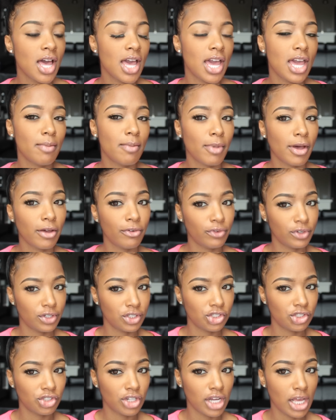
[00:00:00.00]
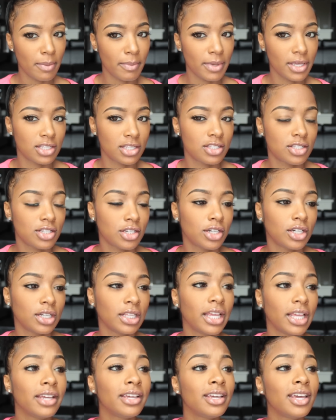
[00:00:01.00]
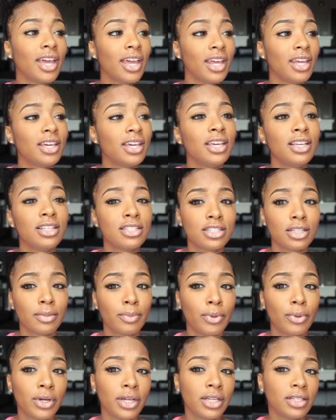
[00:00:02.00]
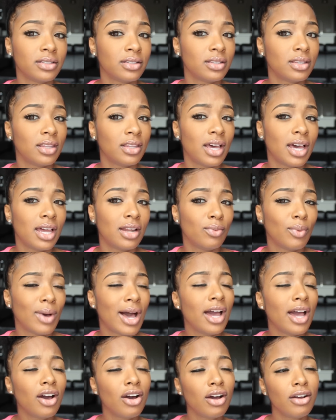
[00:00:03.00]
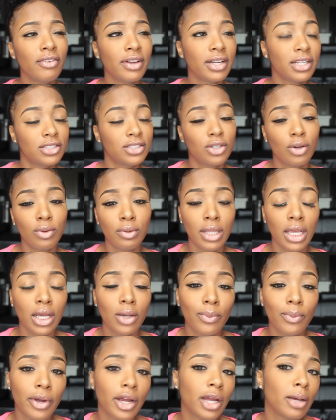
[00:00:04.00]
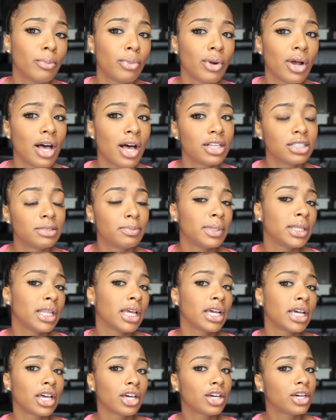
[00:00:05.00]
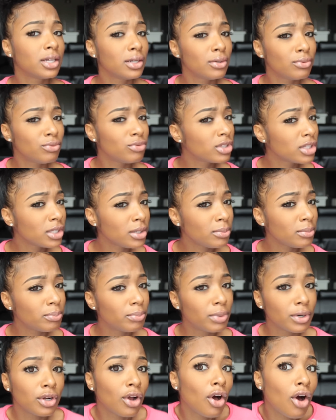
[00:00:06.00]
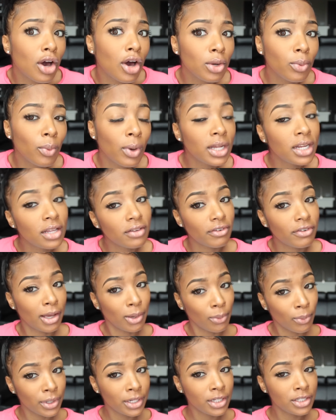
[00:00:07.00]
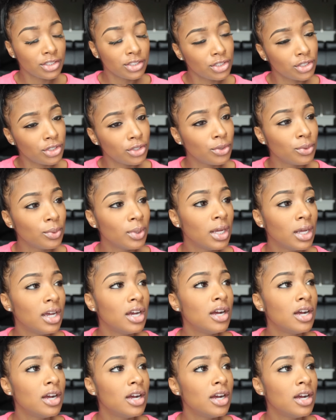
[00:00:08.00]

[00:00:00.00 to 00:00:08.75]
in my first trimester, like aching to the point that, well, I already don't like wearing bras, but like I couldn't really put on one if I wanted to